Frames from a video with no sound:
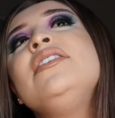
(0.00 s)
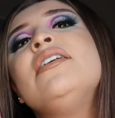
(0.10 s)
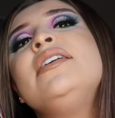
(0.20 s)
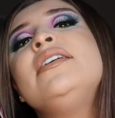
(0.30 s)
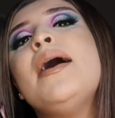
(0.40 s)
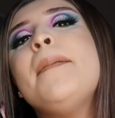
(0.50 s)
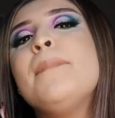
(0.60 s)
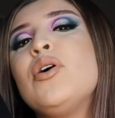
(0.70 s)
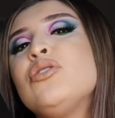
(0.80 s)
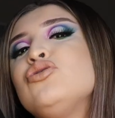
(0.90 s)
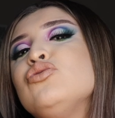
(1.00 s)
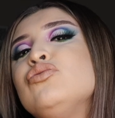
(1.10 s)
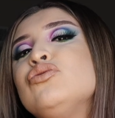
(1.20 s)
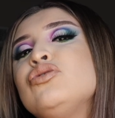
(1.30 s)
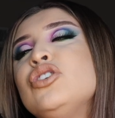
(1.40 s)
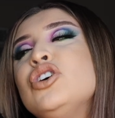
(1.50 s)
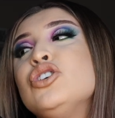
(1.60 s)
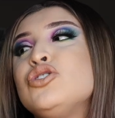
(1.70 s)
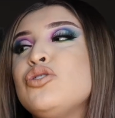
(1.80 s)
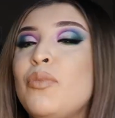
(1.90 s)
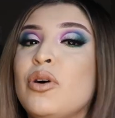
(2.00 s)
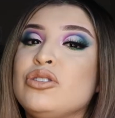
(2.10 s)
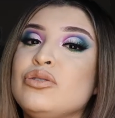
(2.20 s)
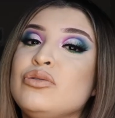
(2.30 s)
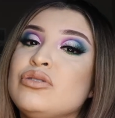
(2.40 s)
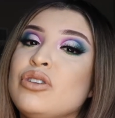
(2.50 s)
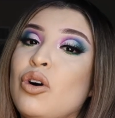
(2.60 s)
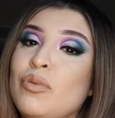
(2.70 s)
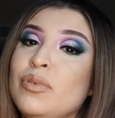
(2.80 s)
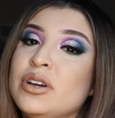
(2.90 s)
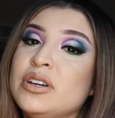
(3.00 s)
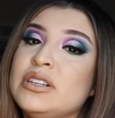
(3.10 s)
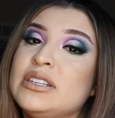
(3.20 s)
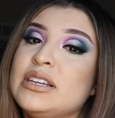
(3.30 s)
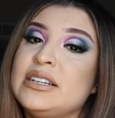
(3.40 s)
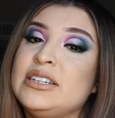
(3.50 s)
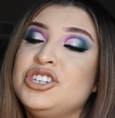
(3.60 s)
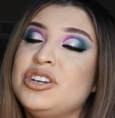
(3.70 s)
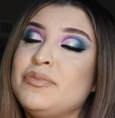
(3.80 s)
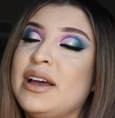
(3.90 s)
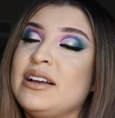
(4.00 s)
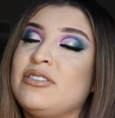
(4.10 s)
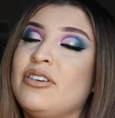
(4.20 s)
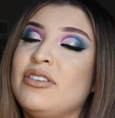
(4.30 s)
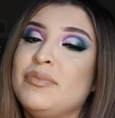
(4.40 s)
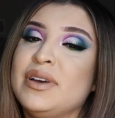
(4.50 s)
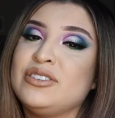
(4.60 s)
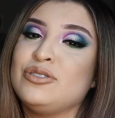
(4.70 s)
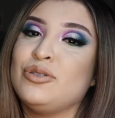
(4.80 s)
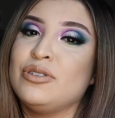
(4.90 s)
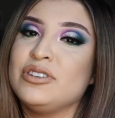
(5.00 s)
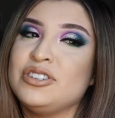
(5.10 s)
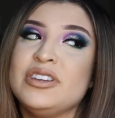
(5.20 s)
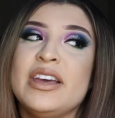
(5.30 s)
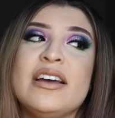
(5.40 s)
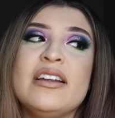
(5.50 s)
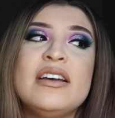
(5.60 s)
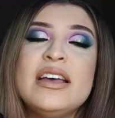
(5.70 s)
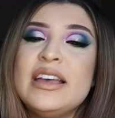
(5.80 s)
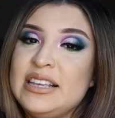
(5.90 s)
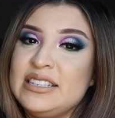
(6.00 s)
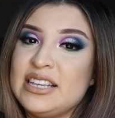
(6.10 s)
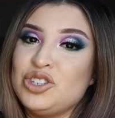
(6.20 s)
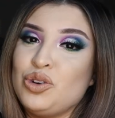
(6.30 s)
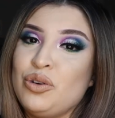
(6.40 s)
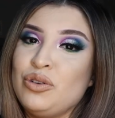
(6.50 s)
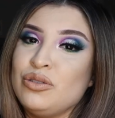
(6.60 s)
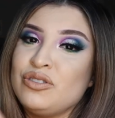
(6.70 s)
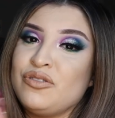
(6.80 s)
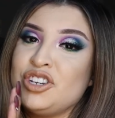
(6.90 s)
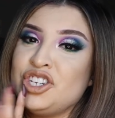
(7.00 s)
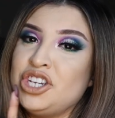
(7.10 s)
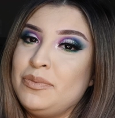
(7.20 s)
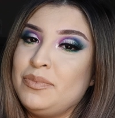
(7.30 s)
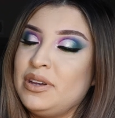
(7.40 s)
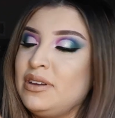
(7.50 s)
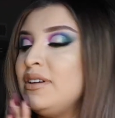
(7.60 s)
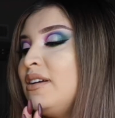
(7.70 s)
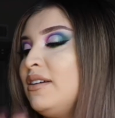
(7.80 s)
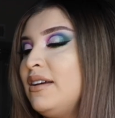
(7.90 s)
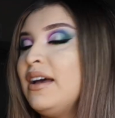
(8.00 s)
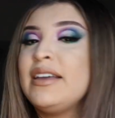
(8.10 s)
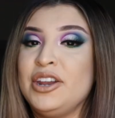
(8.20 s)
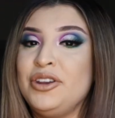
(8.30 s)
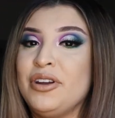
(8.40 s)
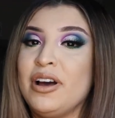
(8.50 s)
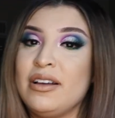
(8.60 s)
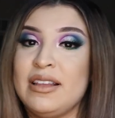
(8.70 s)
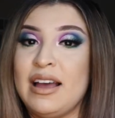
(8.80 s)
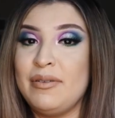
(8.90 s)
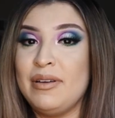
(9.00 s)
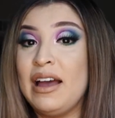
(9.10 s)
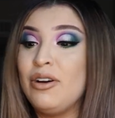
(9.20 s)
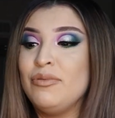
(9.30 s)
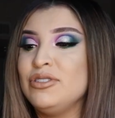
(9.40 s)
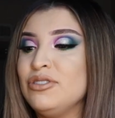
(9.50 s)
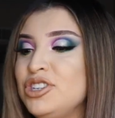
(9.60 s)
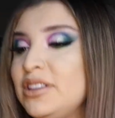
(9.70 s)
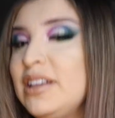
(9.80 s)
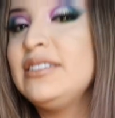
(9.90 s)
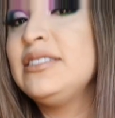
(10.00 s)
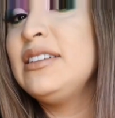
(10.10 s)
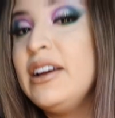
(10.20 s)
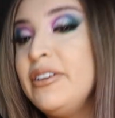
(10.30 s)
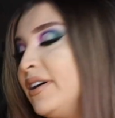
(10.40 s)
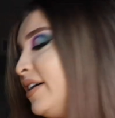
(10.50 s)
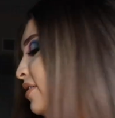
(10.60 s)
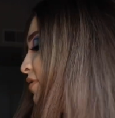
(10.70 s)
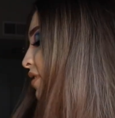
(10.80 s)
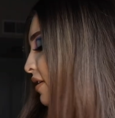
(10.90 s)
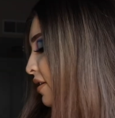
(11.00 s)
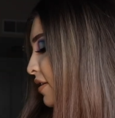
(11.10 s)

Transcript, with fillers: he got it at Marshall's. So Marshalls, Home Goods, and TJ Maxx are the best stores to get essential oils for cheap. Kid you not. I, I always go check that area out.